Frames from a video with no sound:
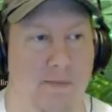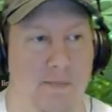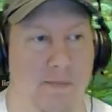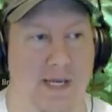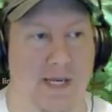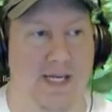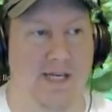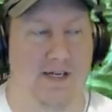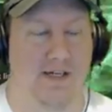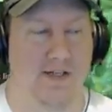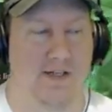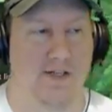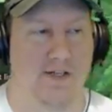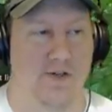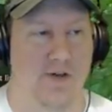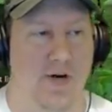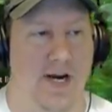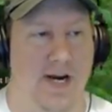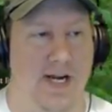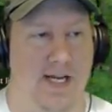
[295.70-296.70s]
Beacon of the
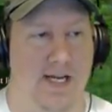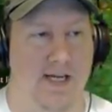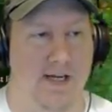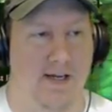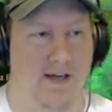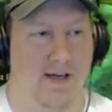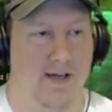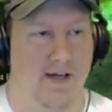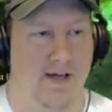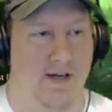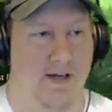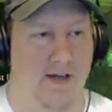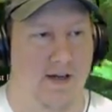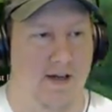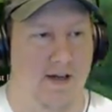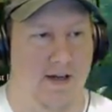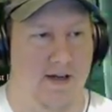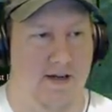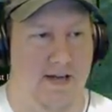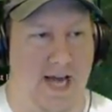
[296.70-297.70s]
Drake.
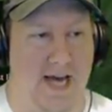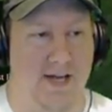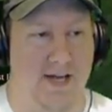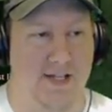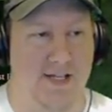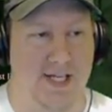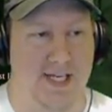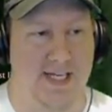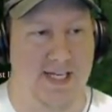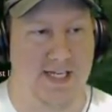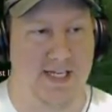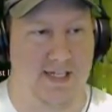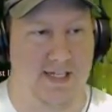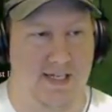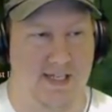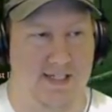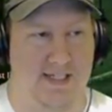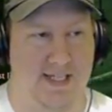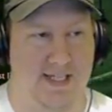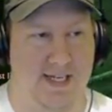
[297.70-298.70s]
Now that it
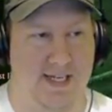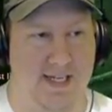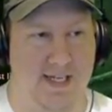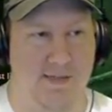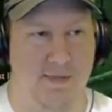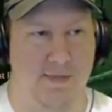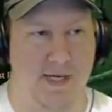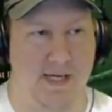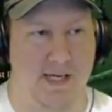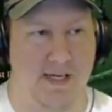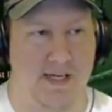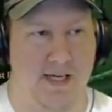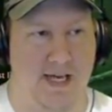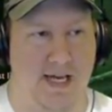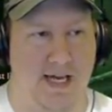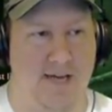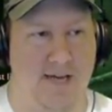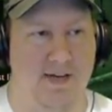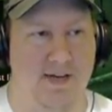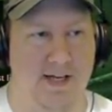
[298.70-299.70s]
is hitting me,
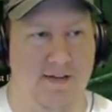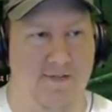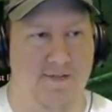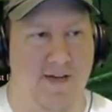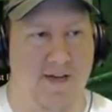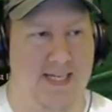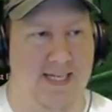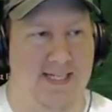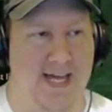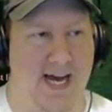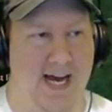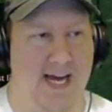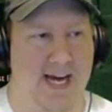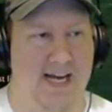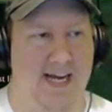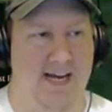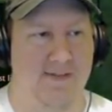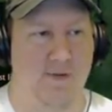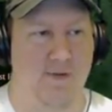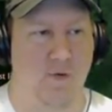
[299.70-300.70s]
even if I die
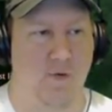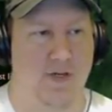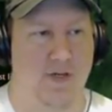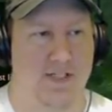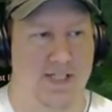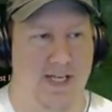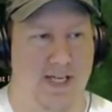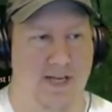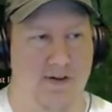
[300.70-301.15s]
afterwards,